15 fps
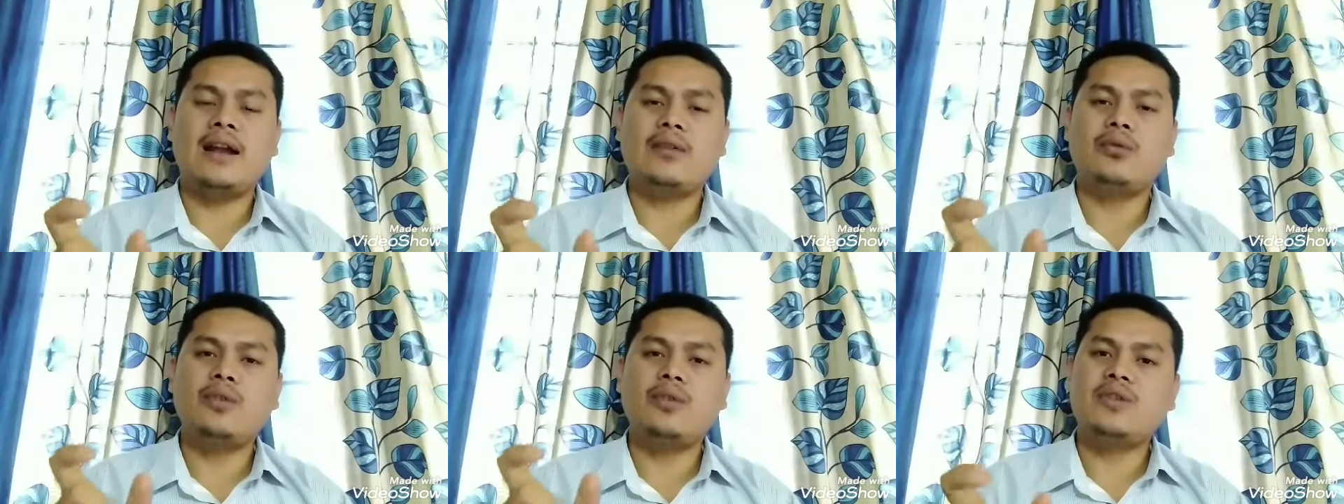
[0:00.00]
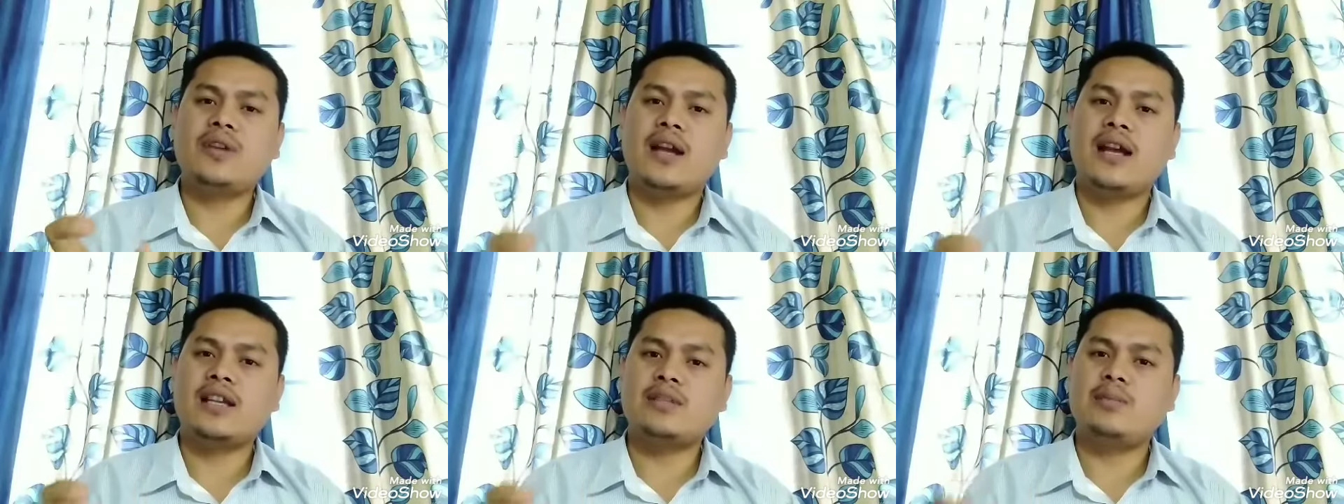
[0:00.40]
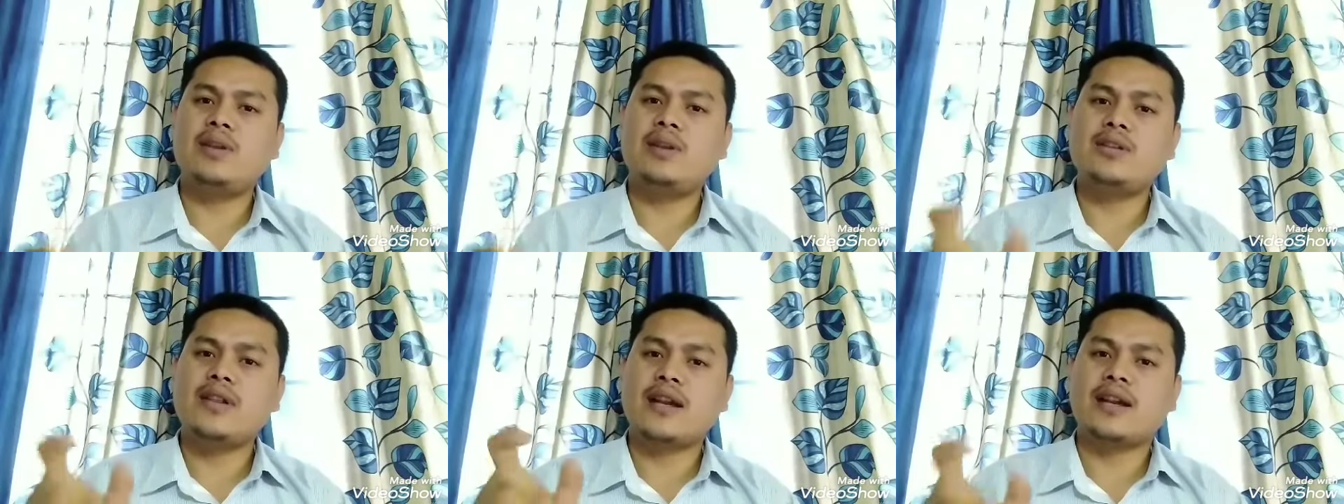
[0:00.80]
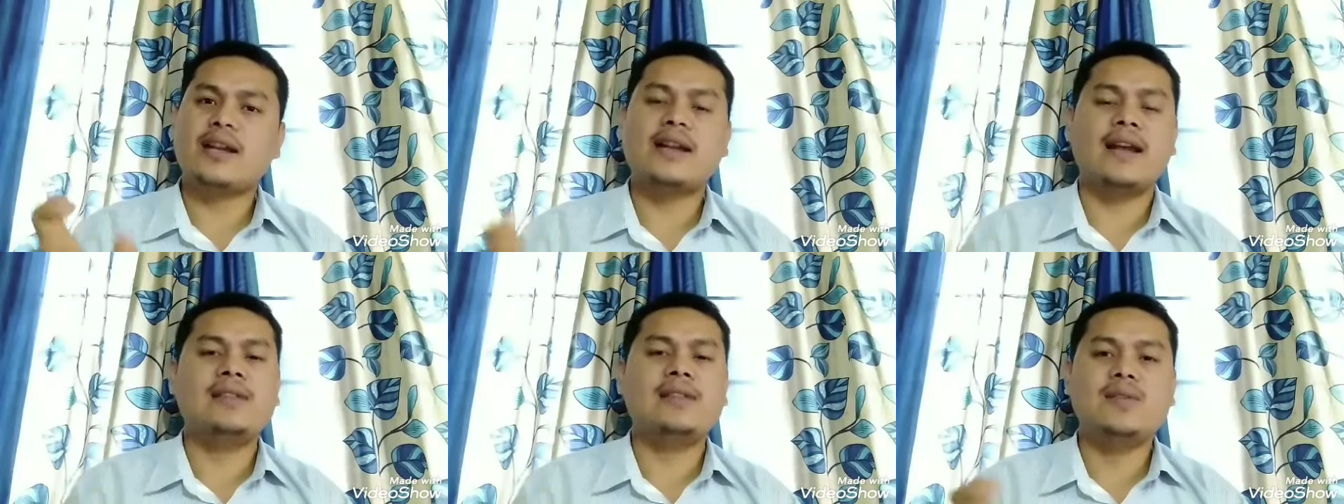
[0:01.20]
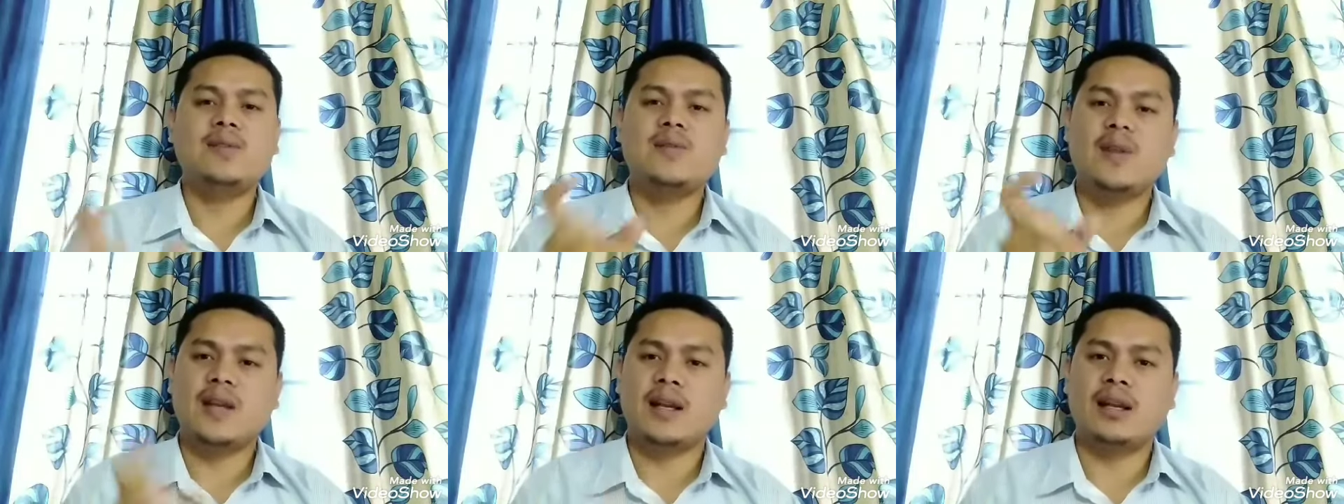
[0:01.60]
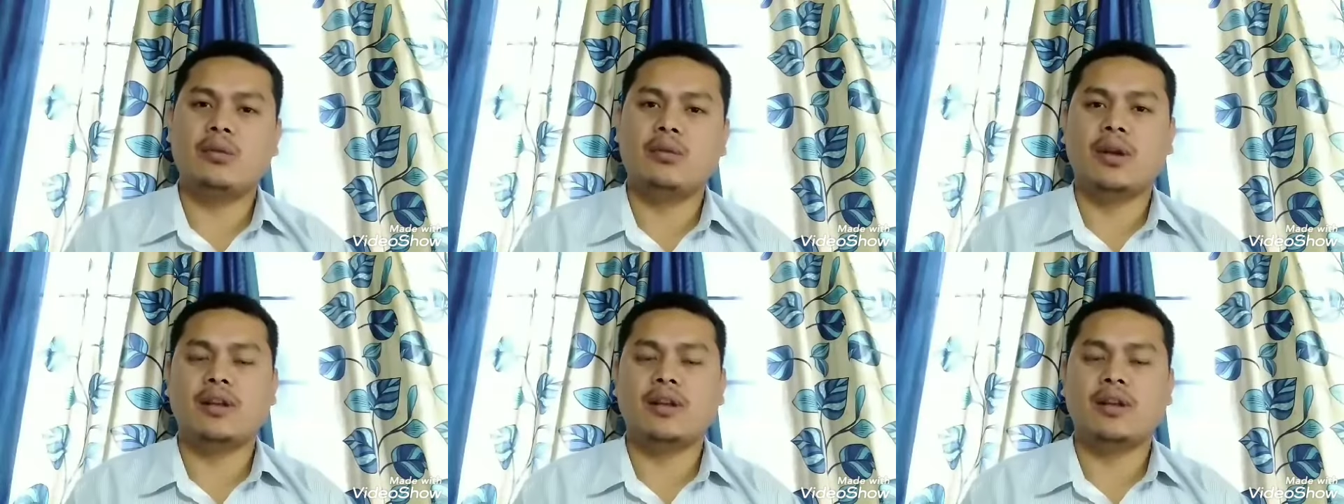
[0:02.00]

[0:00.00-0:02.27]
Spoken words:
which has been taken as a single one.